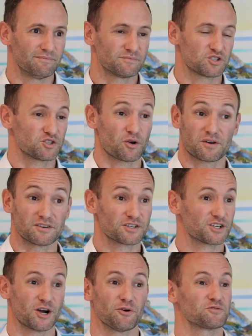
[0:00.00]
stocking
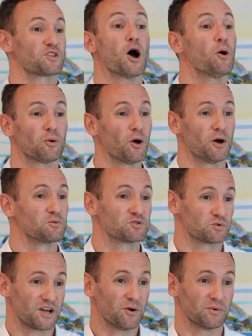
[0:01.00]
shelf, the whole lot. It was
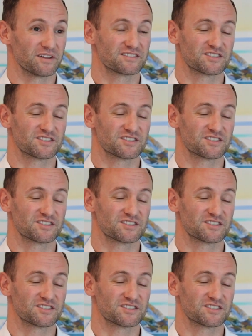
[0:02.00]
all dealt with.